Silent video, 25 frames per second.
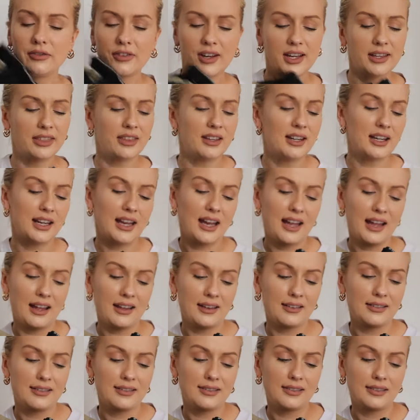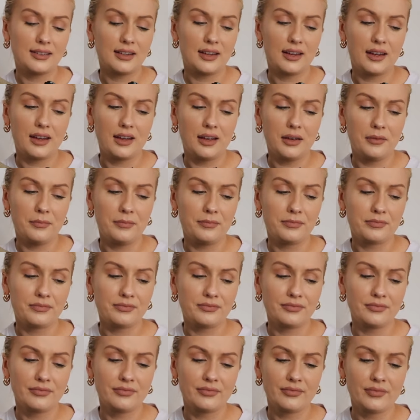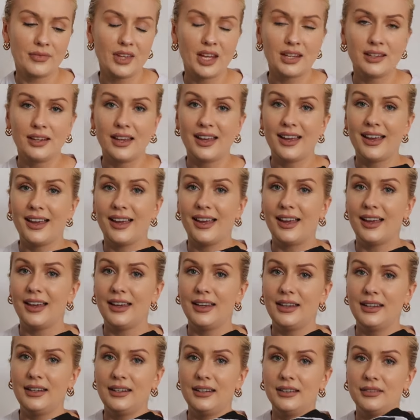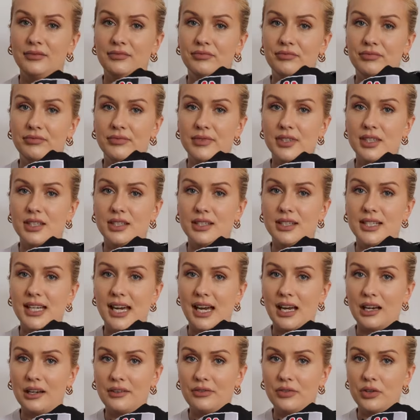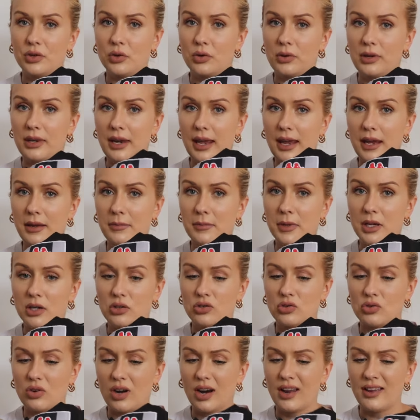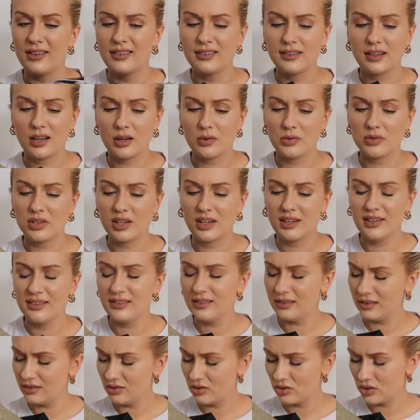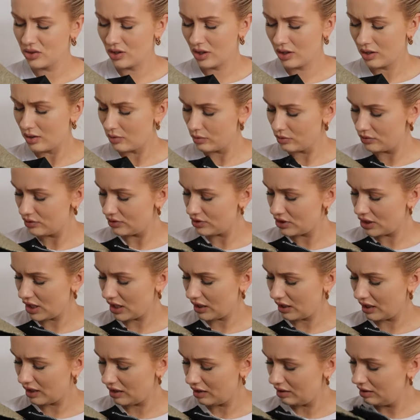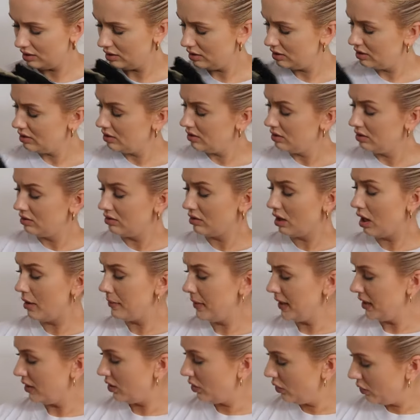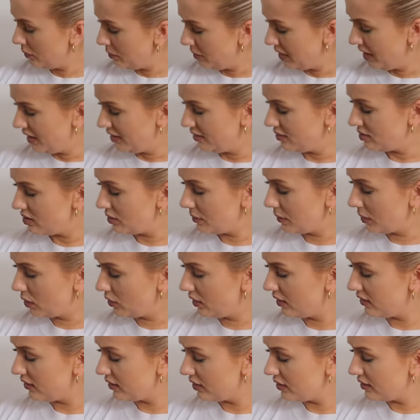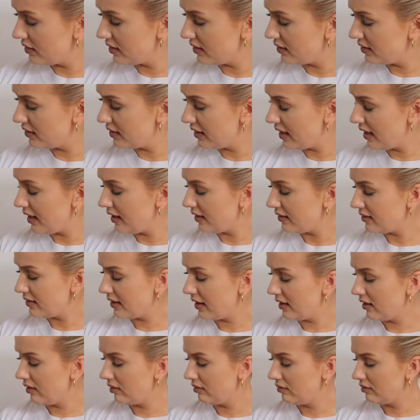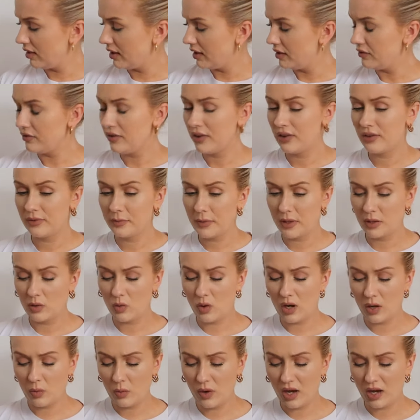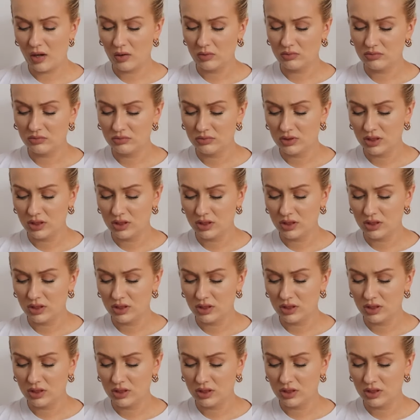the fact that it has um, a tag for your name and address. I was like, is this a child's jacket? I mean, it could be, to be honest, because it's an XL and it fits me quite well.